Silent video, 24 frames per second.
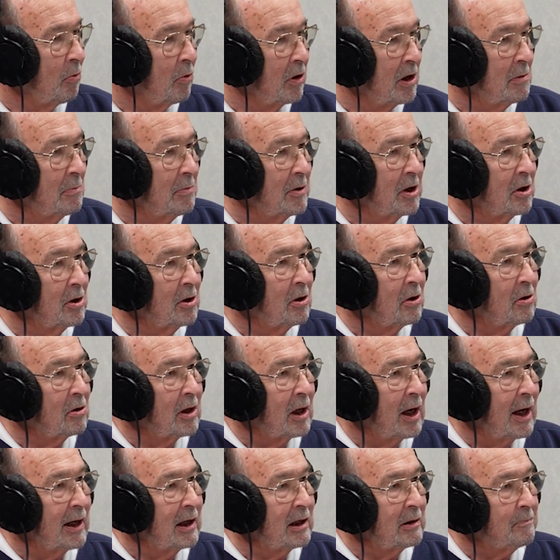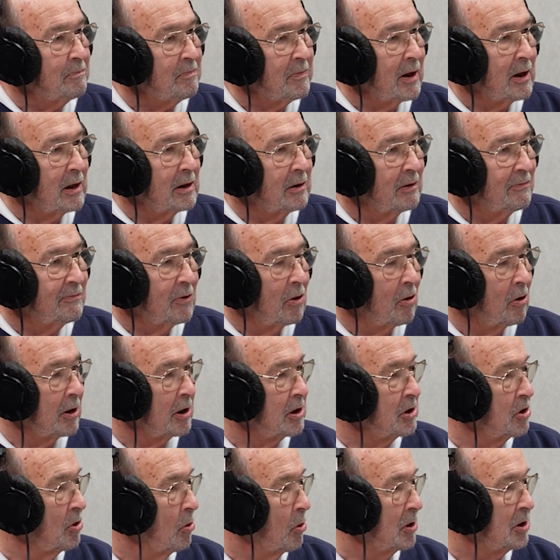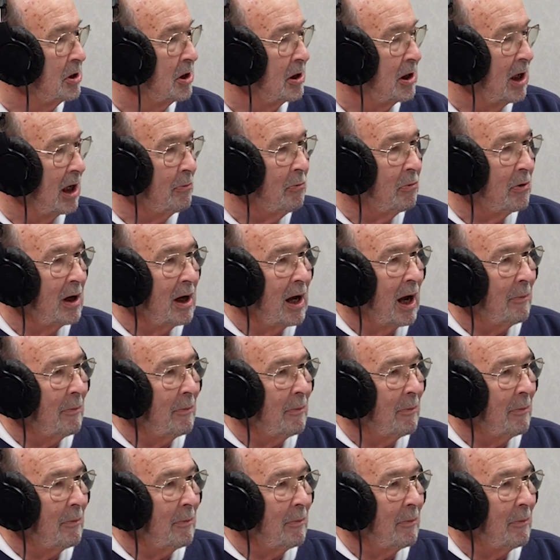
rebuild and the Florida Georgia game.